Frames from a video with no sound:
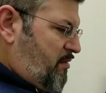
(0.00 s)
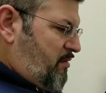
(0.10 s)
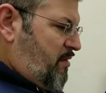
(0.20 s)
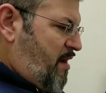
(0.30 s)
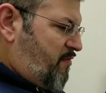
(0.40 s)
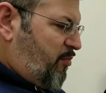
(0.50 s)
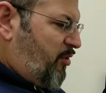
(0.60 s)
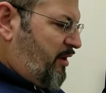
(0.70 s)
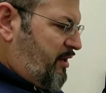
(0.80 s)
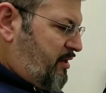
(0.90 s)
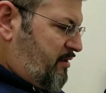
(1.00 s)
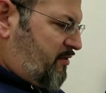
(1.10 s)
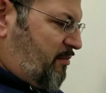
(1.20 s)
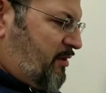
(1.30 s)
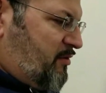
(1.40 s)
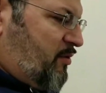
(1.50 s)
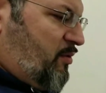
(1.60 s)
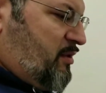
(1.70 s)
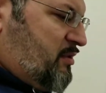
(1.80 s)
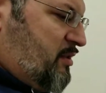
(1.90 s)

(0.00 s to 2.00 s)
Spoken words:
you have to plug it into something. So on this